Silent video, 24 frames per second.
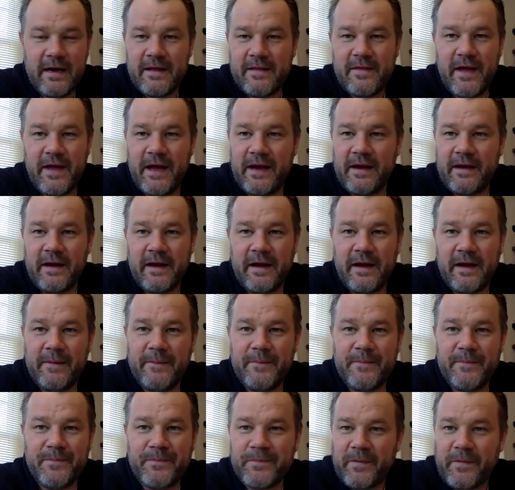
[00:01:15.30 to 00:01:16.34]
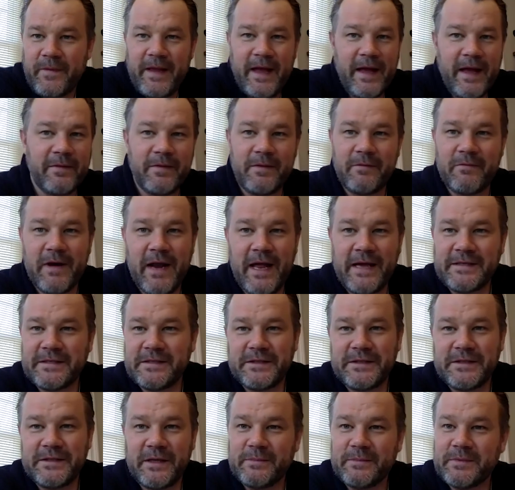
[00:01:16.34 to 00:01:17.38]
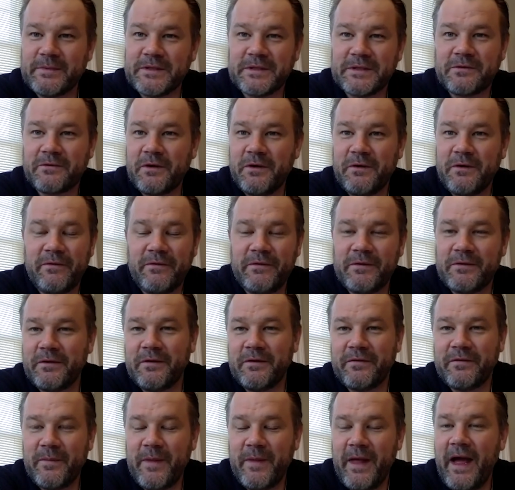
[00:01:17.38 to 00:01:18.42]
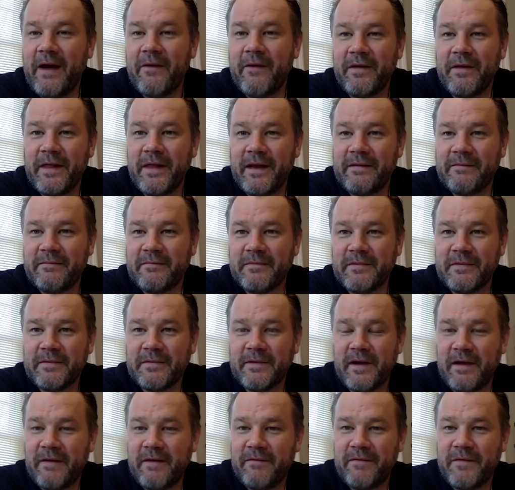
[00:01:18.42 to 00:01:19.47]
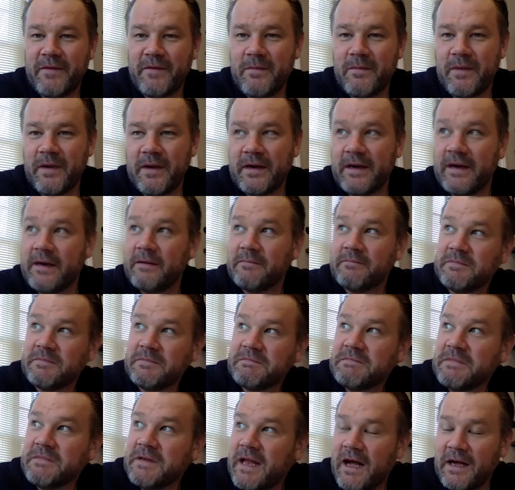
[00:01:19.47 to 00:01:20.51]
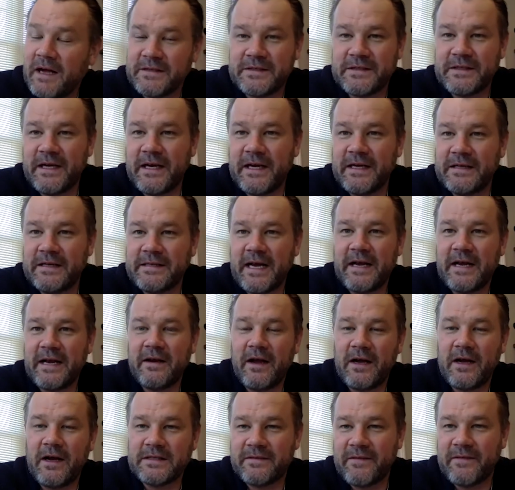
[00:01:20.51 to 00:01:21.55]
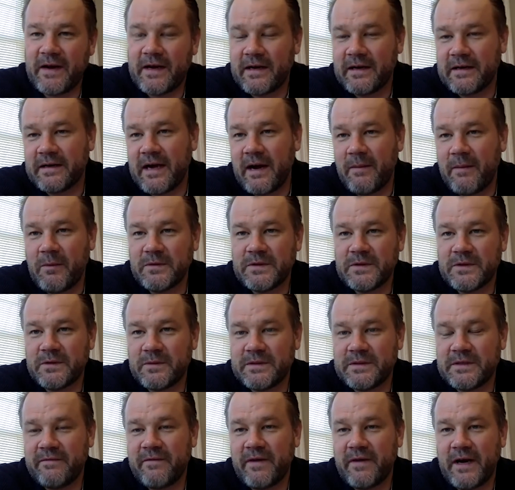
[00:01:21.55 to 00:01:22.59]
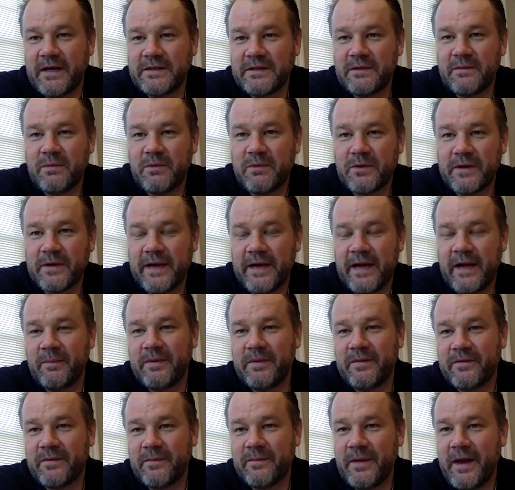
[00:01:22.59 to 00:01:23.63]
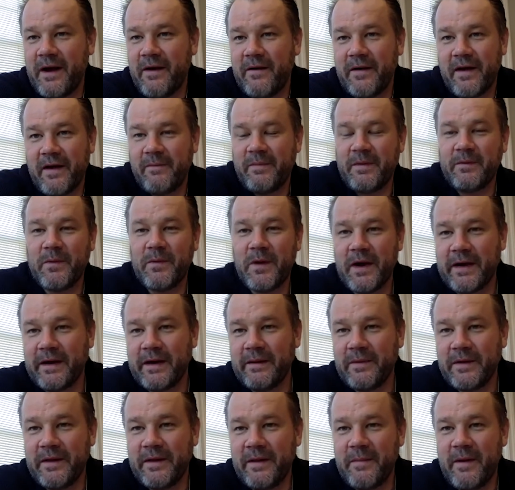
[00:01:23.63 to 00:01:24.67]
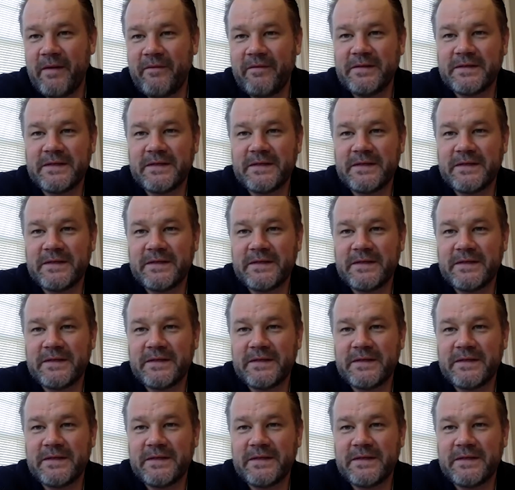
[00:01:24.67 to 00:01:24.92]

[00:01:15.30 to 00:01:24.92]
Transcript: that um, yeah, the relationship just grew and grew from there. And then a few uh, last year, Daniel asked if I could come onto his advisory board and help him from there, and I've been working with him ever